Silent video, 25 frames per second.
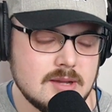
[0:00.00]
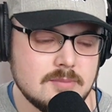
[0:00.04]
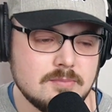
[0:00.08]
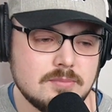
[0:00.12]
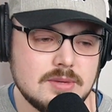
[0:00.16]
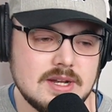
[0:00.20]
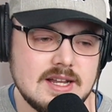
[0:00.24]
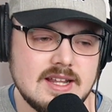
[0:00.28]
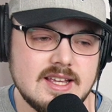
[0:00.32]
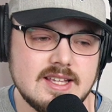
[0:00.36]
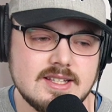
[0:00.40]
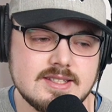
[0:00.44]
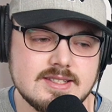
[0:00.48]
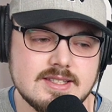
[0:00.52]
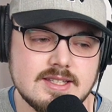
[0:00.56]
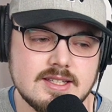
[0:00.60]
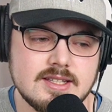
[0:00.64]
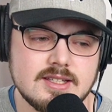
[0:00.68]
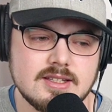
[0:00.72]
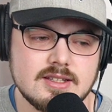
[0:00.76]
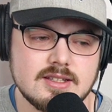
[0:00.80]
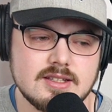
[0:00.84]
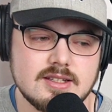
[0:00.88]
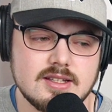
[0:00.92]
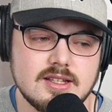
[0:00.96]

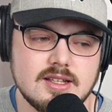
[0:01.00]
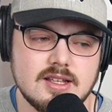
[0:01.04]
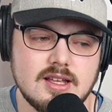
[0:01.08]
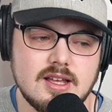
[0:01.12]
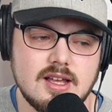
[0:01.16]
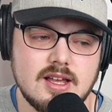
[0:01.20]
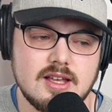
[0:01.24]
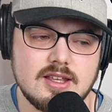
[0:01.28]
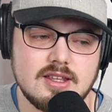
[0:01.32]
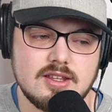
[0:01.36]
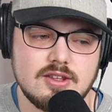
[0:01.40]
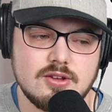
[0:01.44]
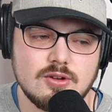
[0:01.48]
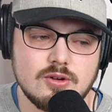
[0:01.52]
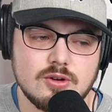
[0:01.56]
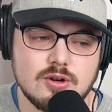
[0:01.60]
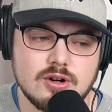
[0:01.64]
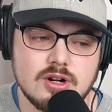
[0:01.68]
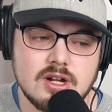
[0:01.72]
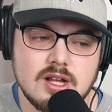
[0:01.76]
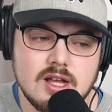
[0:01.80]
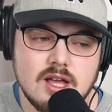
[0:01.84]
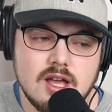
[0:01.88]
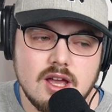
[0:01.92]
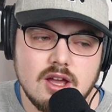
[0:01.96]
placing
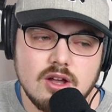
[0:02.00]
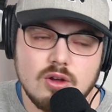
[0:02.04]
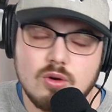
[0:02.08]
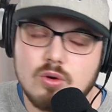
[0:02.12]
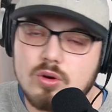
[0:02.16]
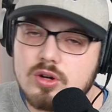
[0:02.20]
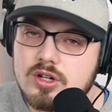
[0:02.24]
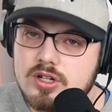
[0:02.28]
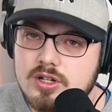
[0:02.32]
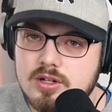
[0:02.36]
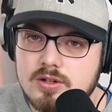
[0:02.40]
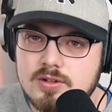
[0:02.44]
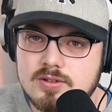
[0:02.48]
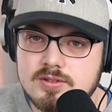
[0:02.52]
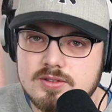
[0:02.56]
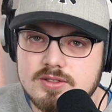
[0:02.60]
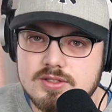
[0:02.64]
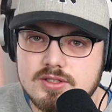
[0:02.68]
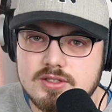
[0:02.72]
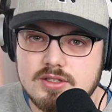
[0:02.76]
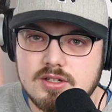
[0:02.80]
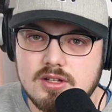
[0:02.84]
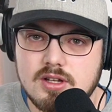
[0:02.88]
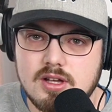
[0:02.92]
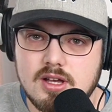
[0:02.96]
your chord
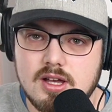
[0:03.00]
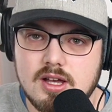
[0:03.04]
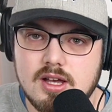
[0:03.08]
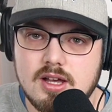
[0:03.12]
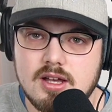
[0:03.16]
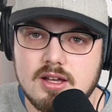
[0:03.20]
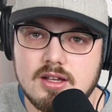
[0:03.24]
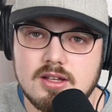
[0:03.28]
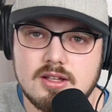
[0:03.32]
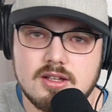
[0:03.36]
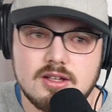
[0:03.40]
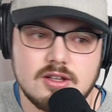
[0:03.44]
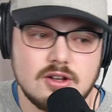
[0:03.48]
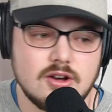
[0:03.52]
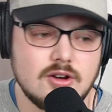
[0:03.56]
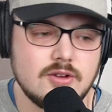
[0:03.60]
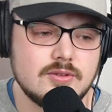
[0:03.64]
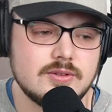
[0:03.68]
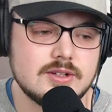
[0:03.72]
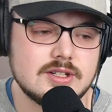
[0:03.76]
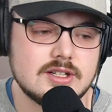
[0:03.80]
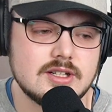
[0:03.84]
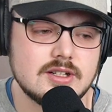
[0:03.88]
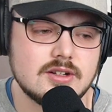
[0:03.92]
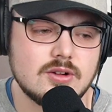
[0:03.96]
tones
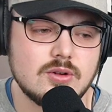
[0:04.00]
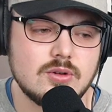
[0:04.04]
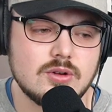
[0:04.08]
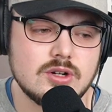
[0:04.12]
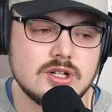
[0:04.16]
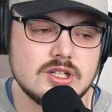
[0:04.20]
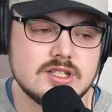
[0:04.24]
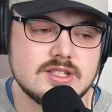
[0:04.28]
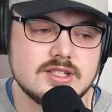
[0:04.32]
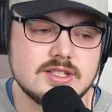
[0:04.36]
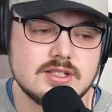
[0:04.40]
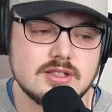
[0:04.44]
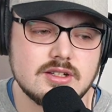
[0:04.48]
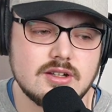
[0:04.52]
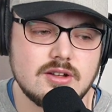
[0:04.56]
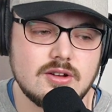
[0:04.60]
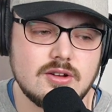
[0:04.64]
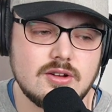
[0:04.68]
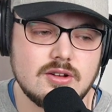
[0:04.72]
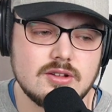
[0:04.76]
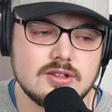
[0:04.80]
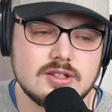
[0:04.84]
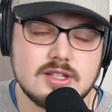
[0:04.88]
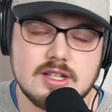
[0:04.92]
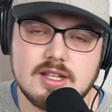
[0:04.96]
over the chords
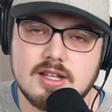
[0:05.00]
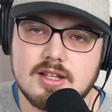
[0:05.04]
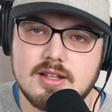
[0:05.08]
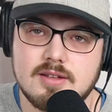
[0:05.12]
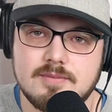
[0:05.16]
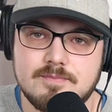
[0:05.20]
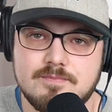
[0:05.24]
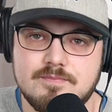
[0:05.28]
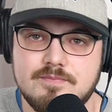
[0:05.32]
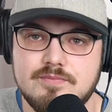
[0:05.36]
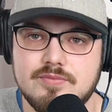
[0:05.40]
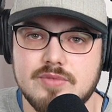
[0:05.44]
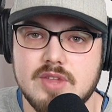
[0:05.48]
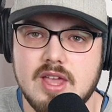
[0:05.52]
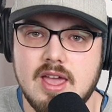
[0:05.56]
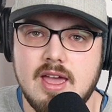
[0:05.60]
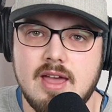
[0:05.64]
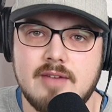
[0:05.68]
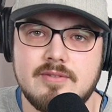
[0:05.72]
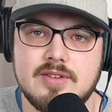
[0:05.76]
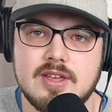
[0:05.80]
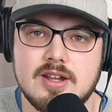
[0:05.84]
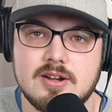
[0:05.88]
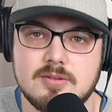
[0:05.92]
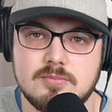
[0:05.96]
on the
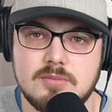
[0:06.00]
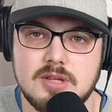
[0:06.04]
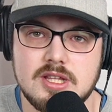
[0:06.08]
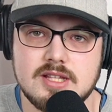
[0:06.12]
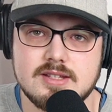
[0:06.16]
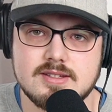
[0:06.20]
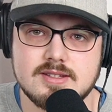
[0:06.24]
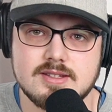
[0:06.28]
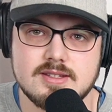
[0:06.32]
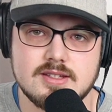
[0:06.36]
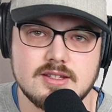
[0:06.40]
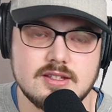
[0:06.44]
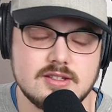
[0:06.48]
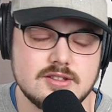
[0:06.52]
heavier beats.